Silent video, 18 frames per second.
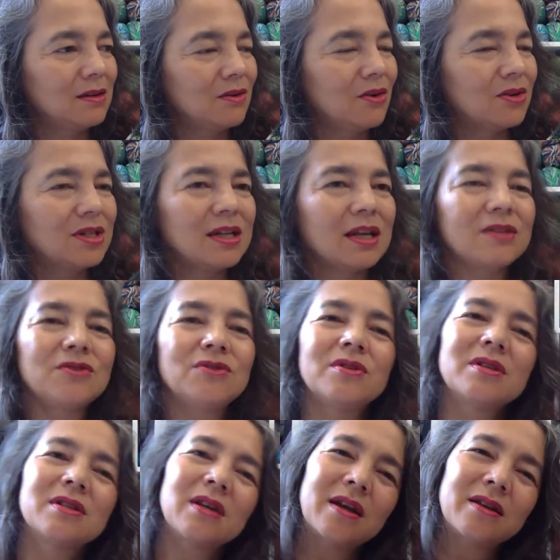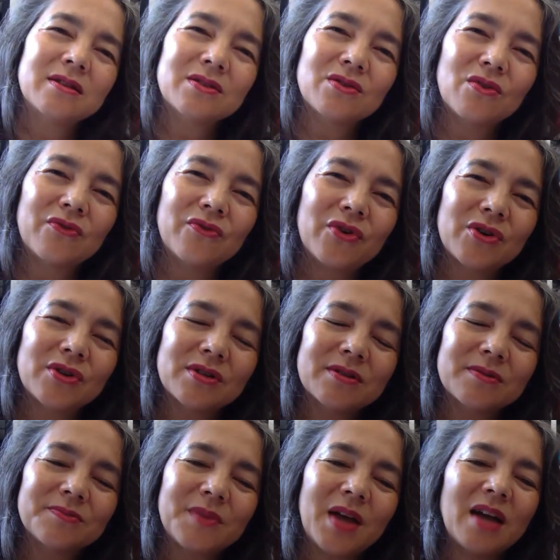Or did I do the dinosaur
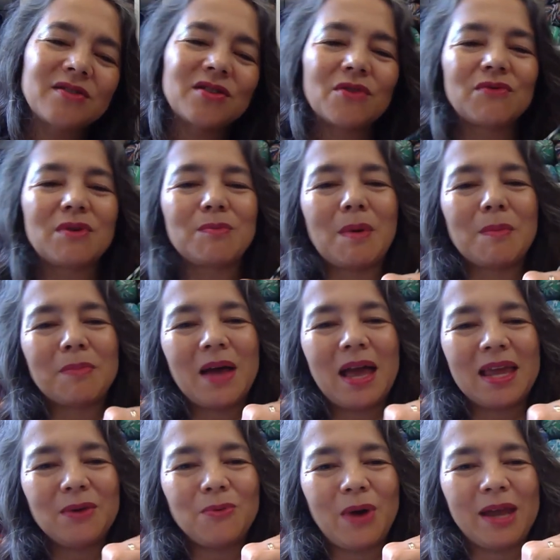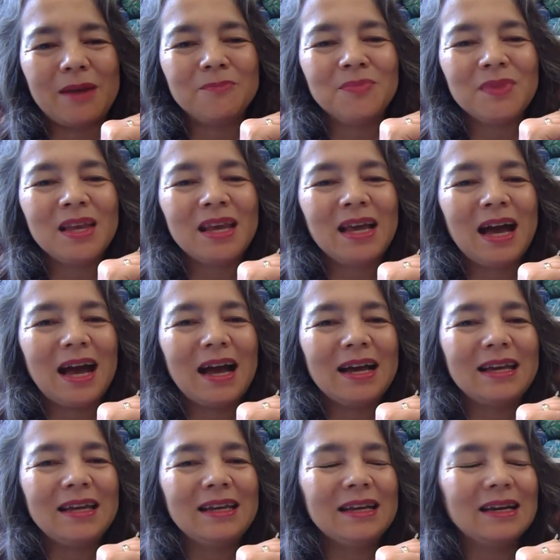first? I don't remember. Anyway,
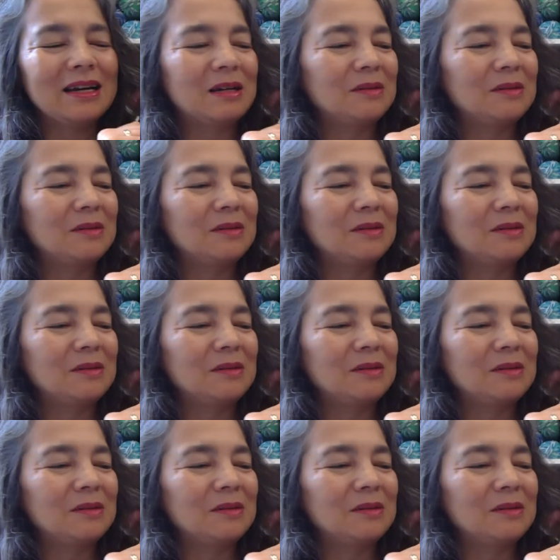I